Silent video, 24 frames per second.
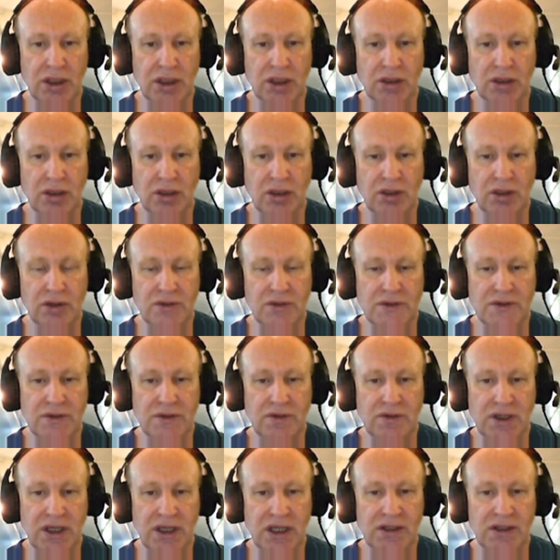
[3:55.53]
close
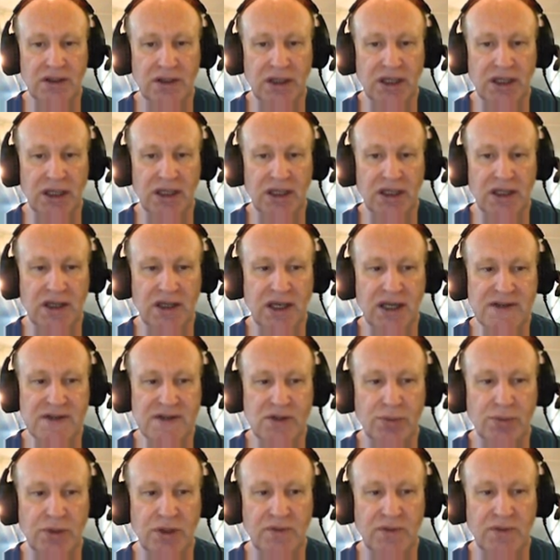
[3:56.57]
to the other king. It has
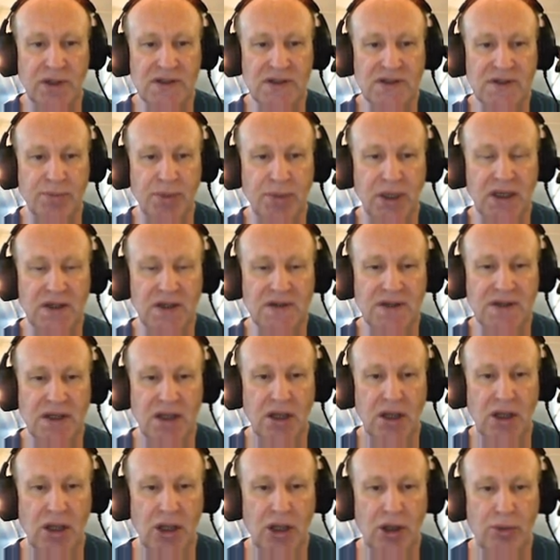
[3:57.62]
to be one space.
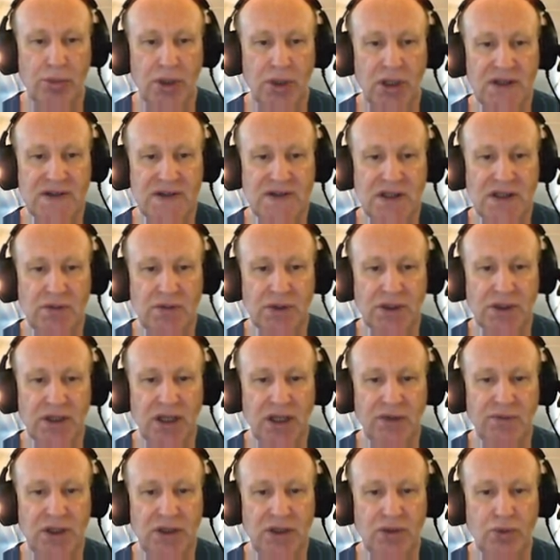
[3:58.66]
But let's see what
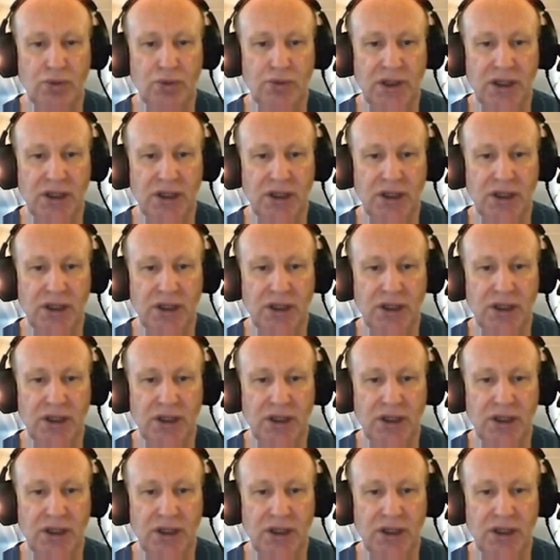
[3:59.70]
can we do with a